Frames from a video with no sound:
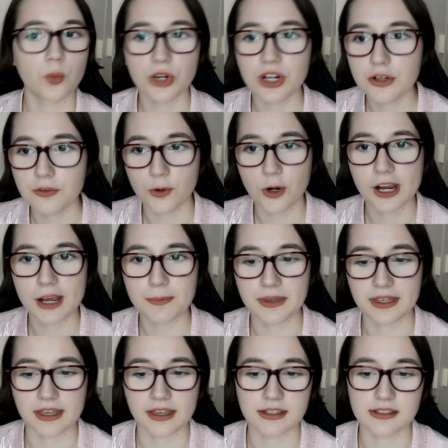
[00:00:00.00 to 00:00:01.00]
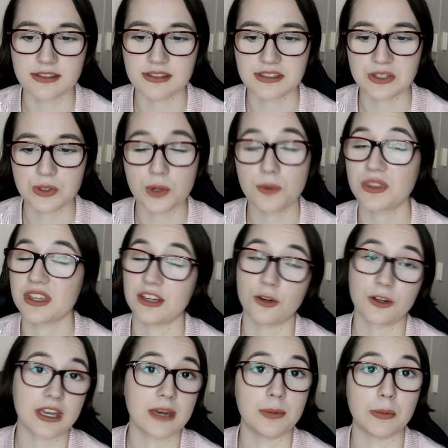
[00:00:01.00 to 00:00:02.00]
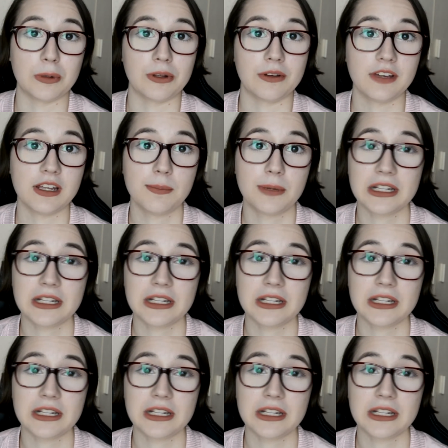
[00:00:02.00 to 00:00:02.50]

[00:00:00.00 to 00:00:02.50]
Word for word: work for it because you don't think you're capable of it.